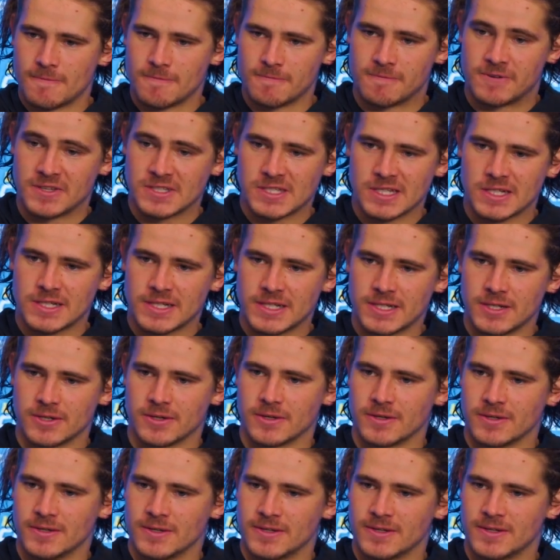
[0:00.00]
Physically,
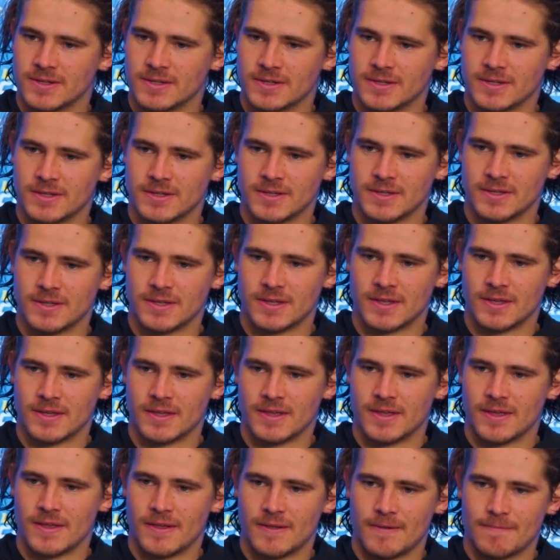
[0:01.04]
or yeah, physically.
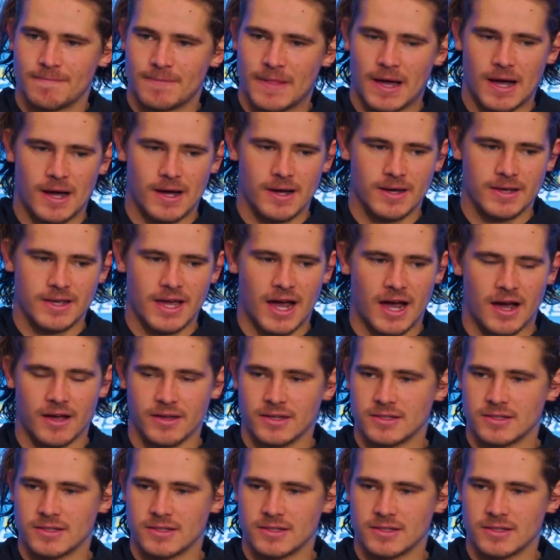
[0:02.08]
yeah. Uh, yeah,